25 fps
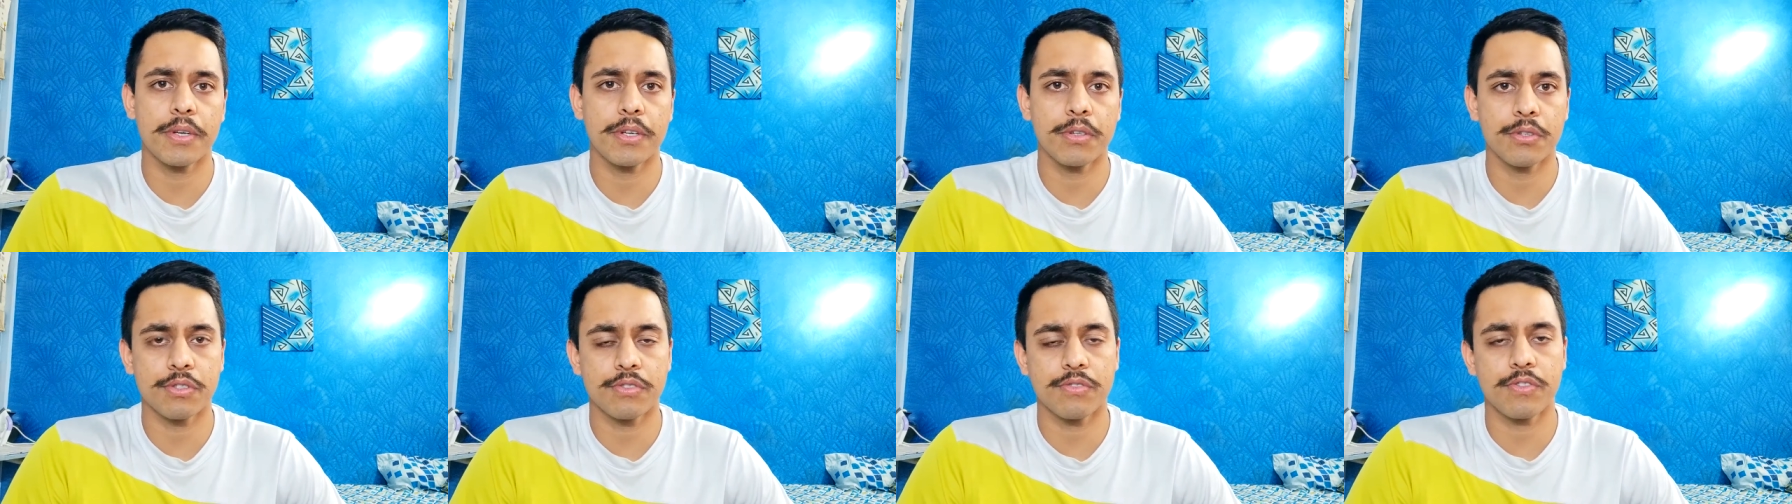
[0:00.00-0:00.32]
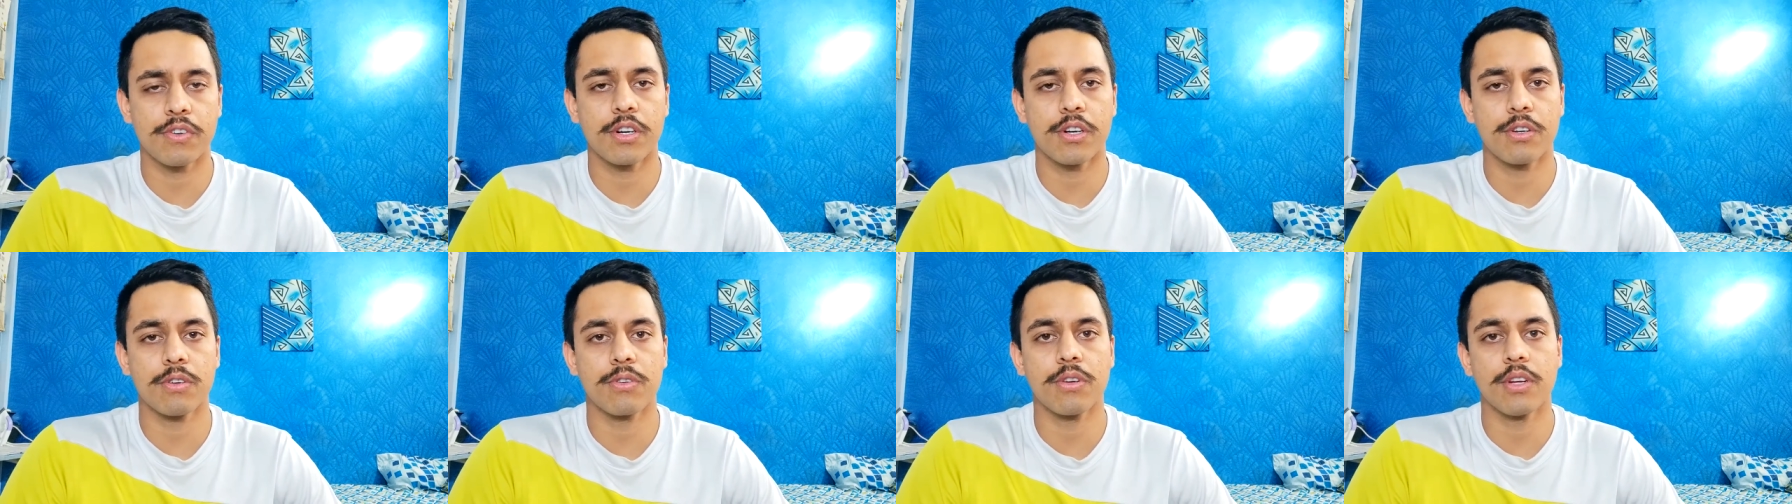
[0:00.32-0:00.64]
be
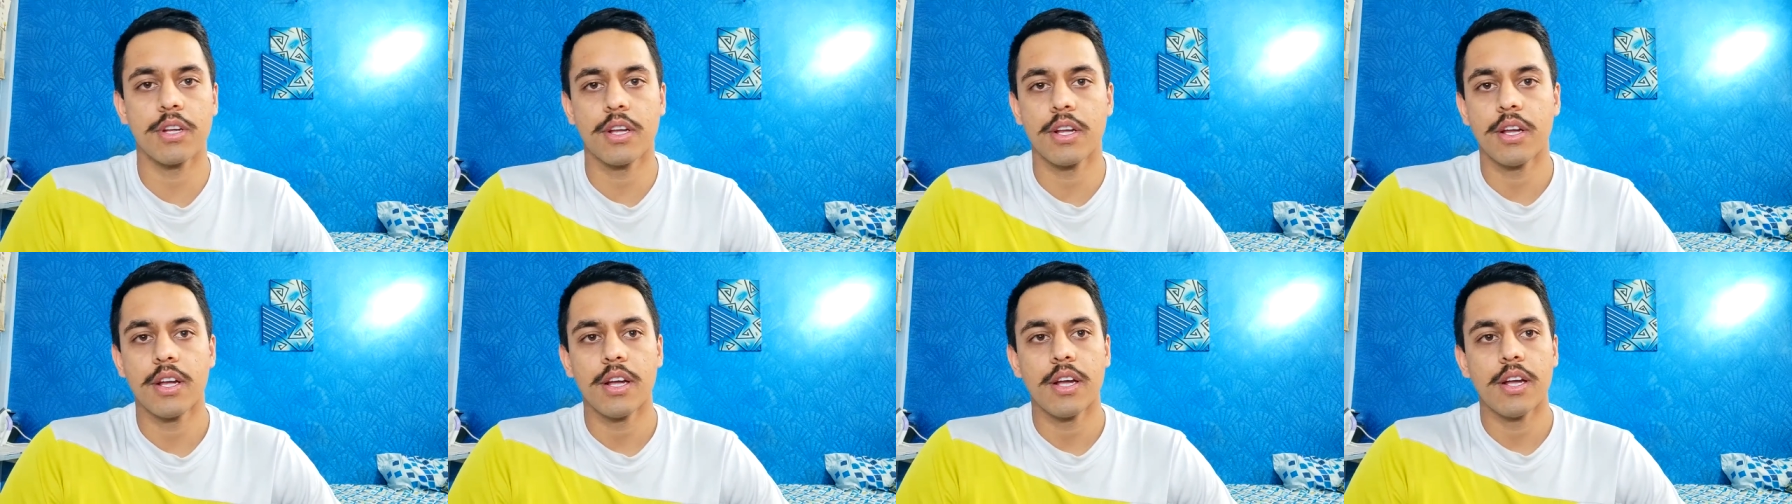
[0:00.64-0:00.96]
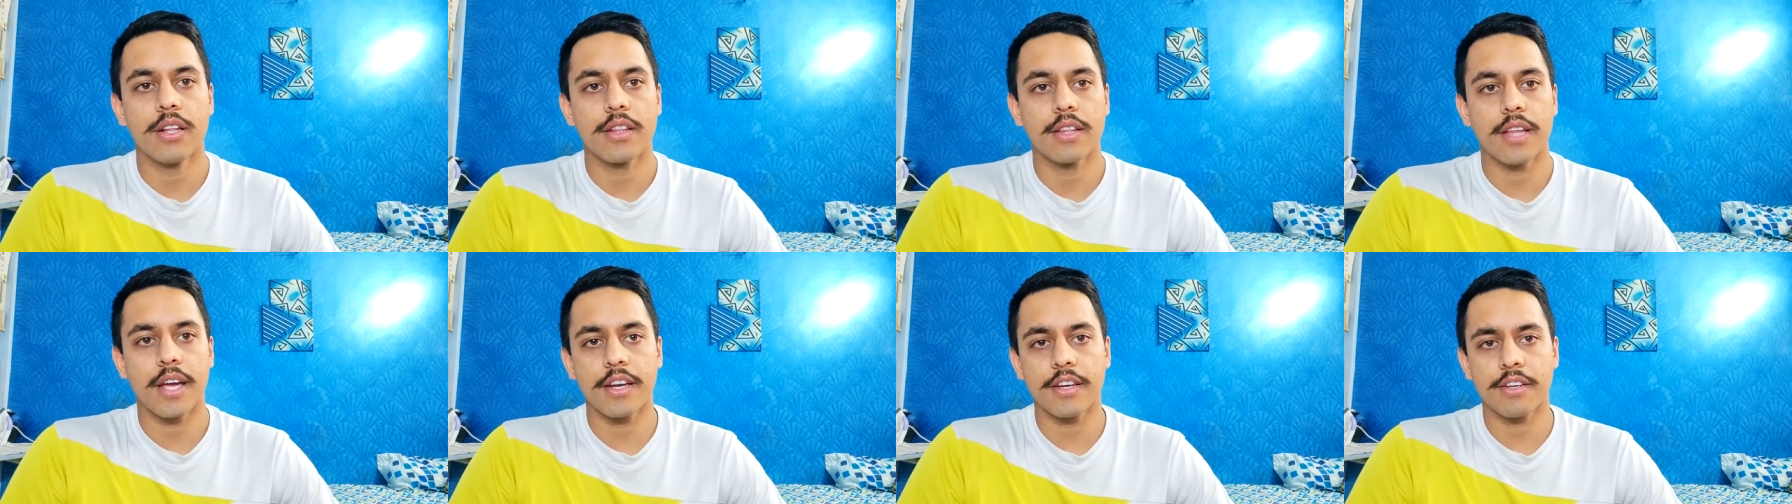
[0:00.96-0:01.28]
useful to.
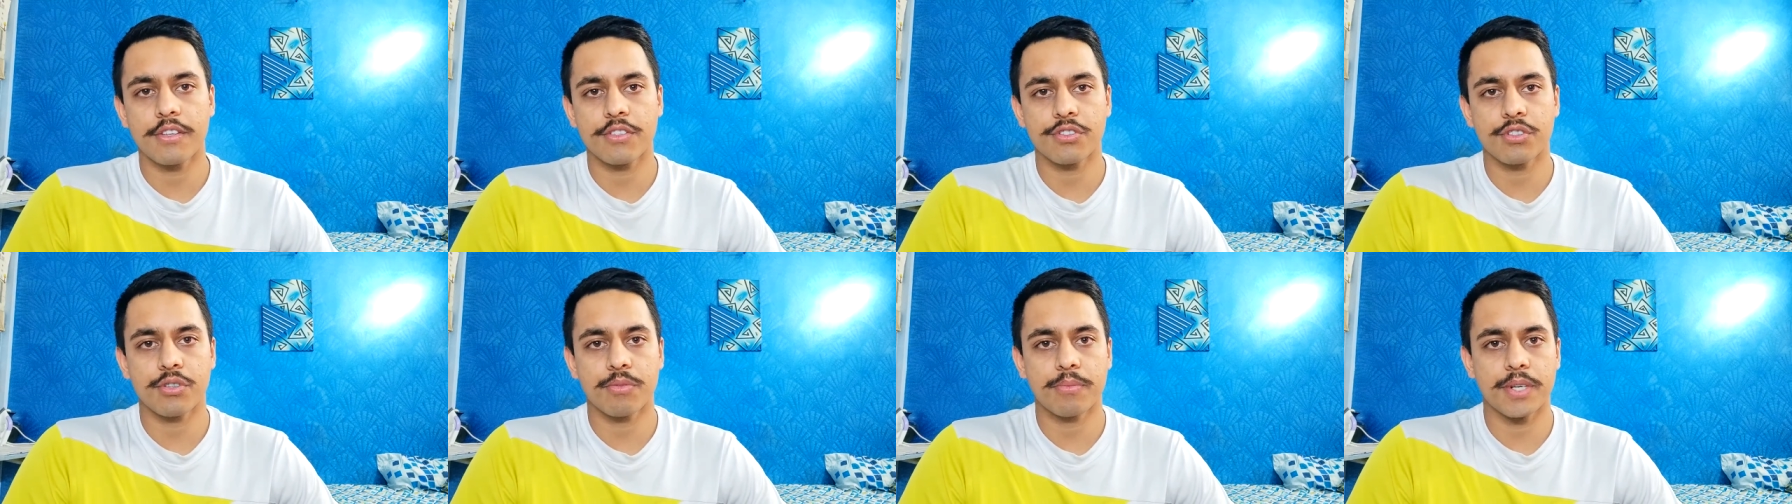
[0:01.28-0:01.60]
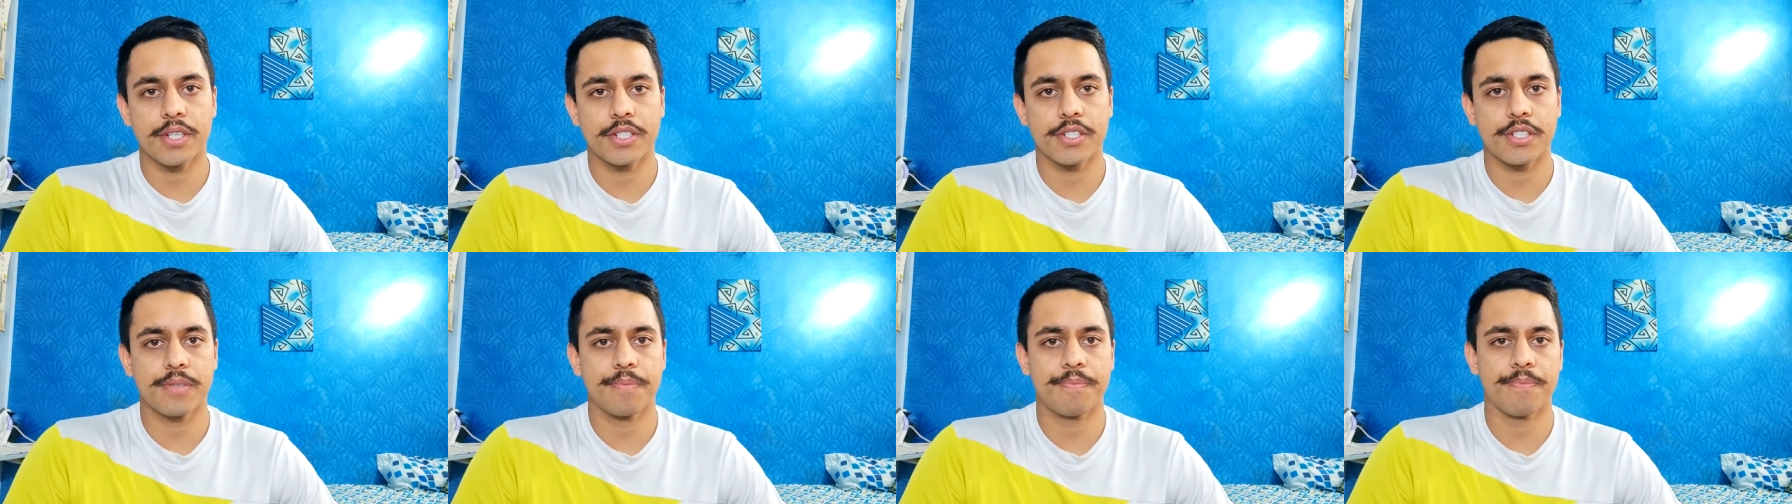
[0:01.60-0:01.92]
Thank you so
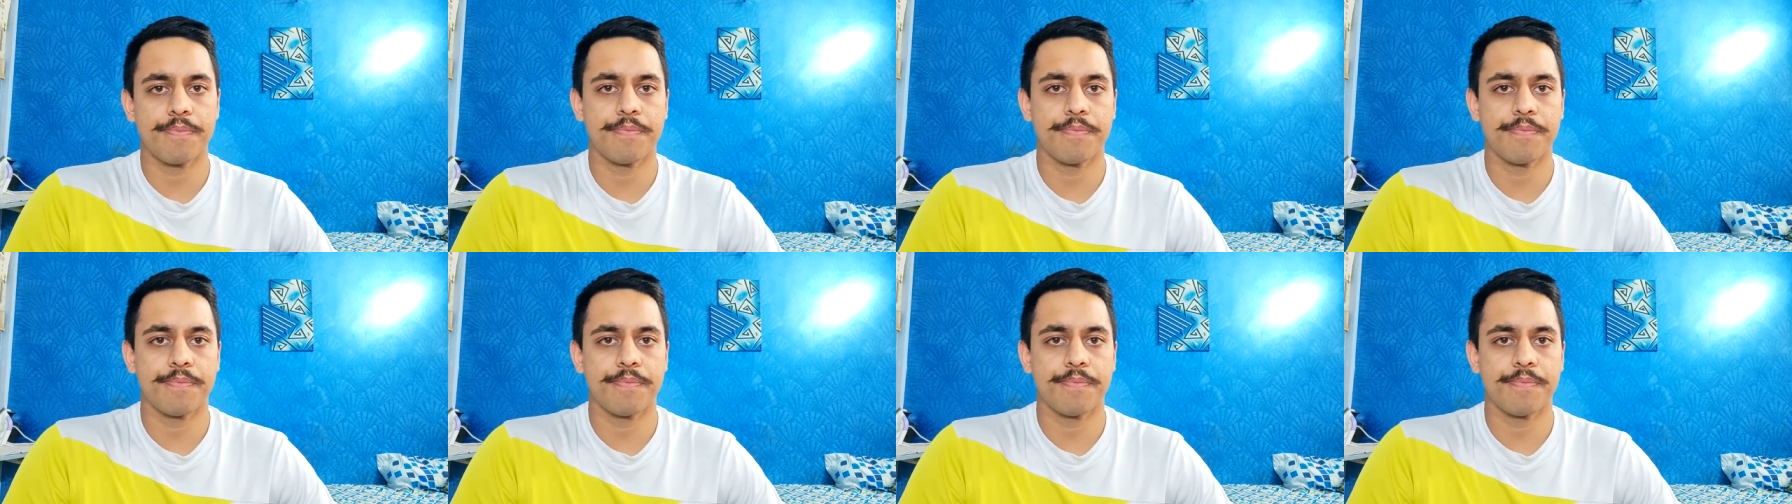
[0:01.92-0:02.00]
much.